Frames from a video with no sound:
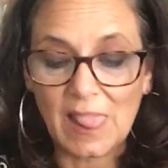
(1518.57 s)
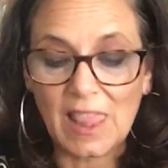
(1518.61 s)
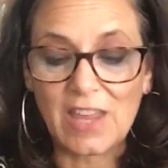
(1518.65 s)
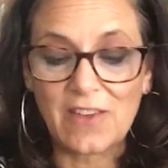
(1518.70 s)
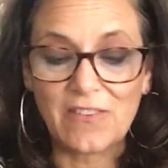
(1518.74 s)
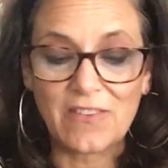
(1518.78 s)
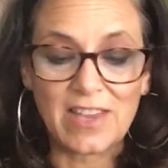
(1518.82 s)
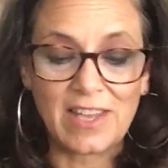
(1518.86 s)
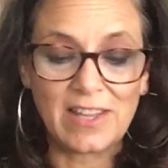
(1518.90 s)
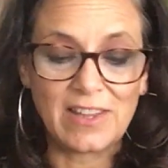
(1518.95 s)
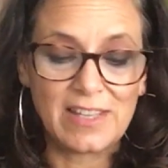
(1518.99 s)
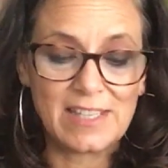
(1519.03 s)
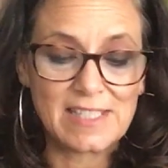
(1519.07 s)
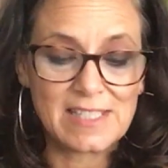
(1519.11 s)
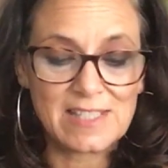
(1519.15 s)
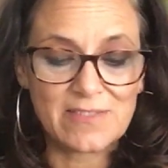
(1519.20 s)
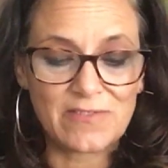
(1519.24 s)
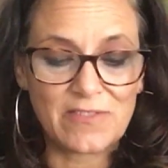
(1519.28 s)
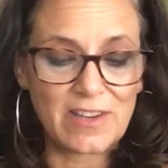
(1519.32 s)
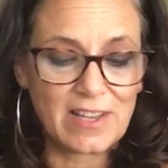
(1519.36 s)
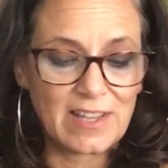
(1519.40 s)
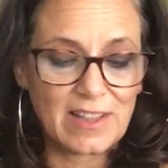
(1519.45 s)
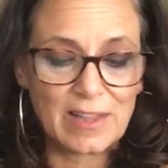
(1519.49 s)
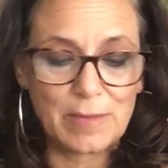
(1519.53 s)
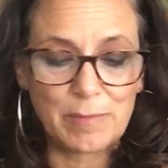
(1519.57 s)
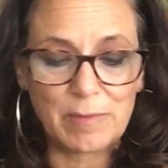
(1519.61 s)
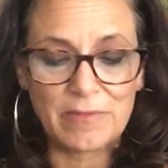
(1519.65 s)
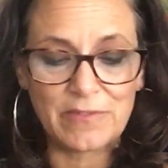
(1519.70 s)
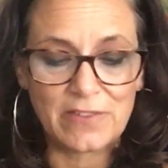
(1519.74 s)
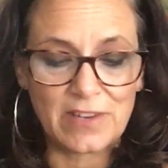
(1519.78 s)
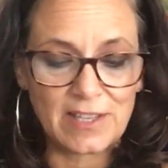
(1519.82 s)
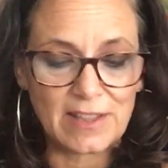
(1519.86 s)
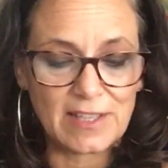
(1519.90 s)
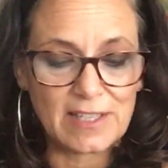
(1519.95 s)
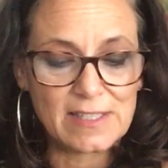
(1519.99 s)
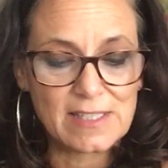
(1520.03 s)
Okay, let me
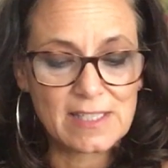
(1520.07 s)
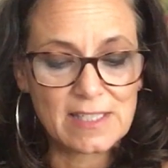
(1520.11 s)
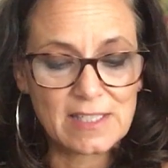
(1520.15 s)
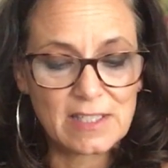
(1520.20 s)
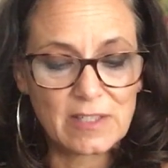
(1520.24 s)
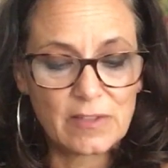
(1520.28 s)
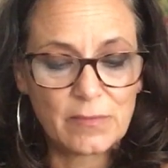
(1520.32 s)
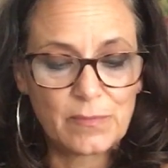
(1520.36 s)
find this.